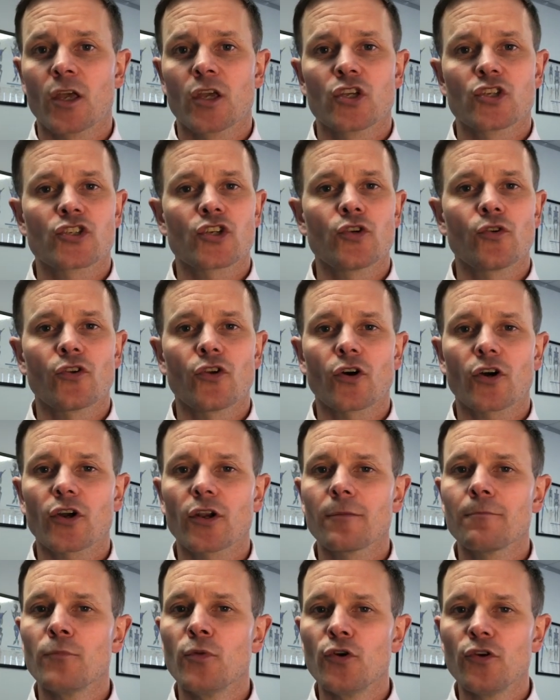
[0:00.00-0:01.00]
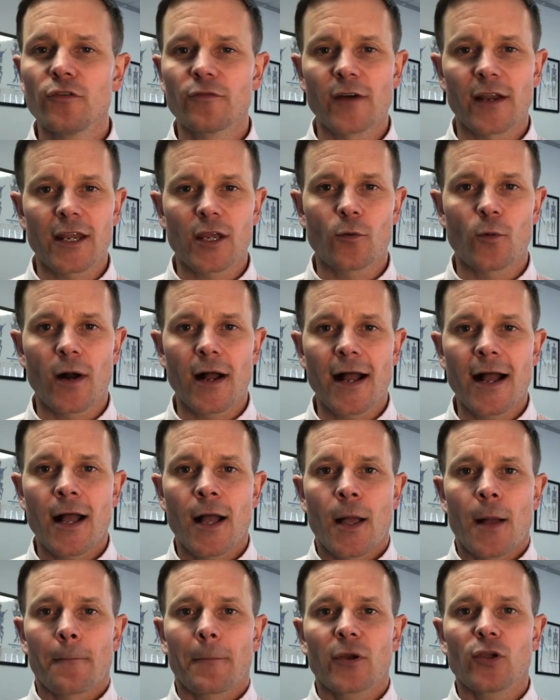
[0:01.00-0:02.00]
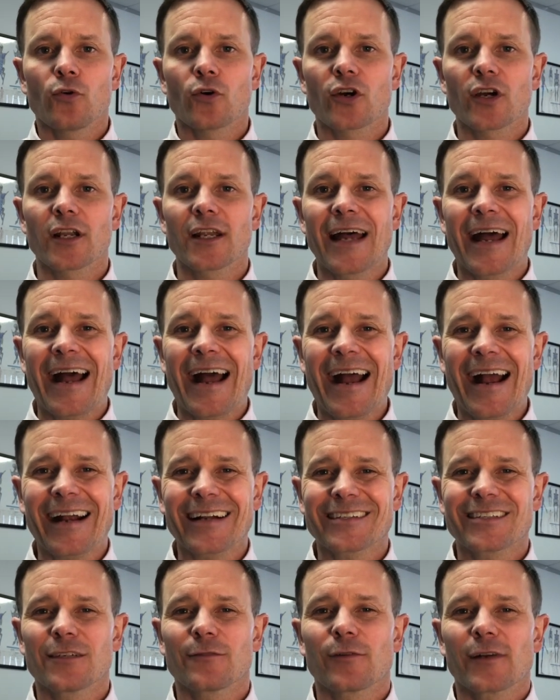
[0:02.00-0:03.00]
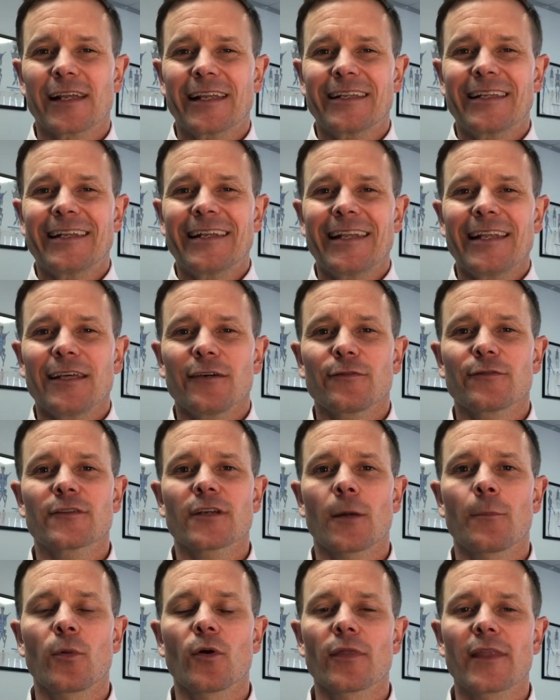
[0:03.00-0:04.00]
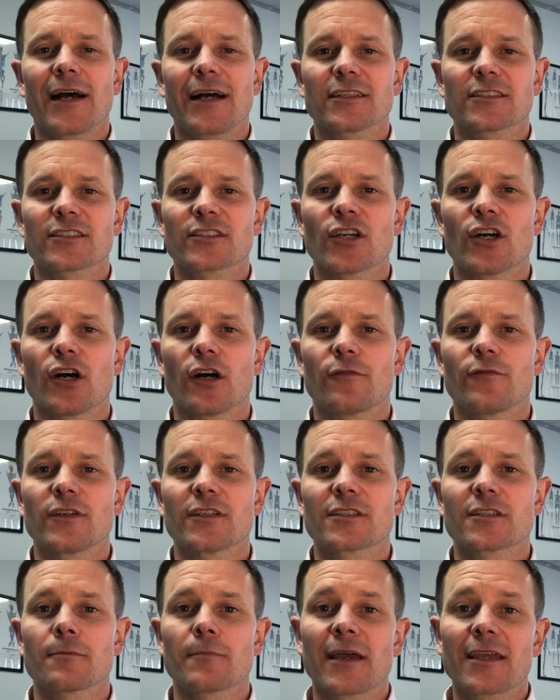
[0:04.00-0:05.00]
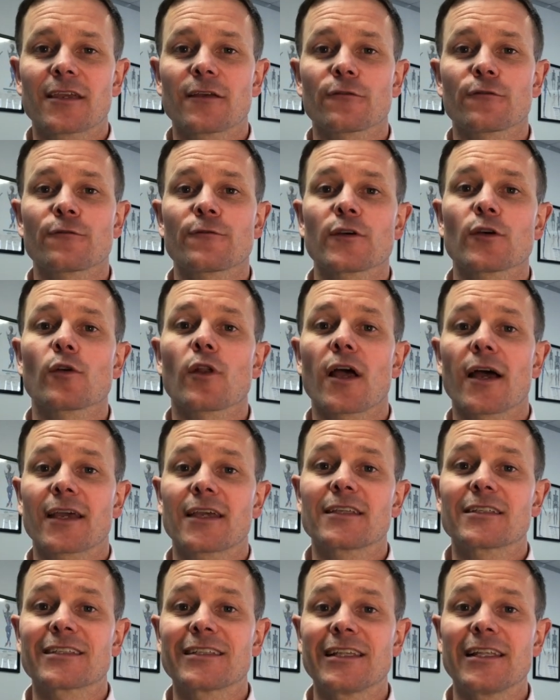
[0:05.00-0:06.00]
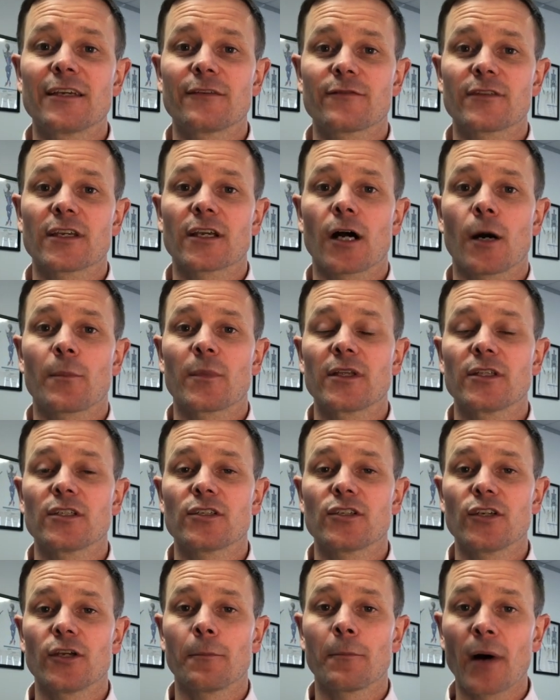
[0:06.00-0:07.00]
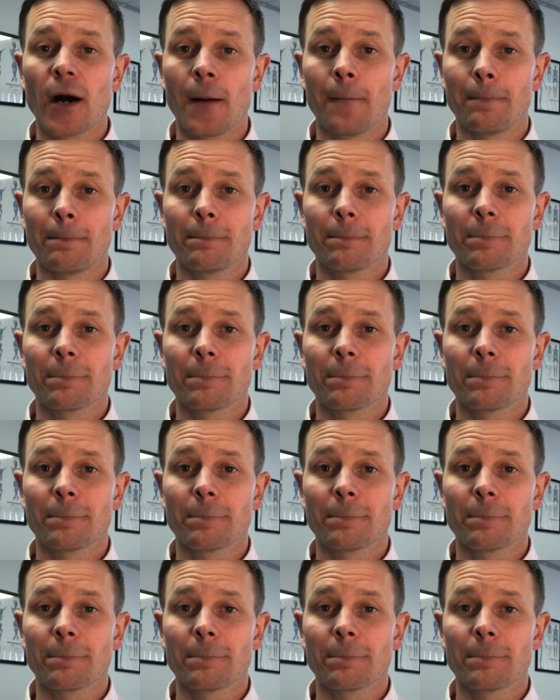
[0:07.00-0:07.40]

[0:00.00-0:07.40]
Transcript: So you're not going to move anywhere, but you're going to actively lift up on that surface to make it feel like it's lifting up into your bum.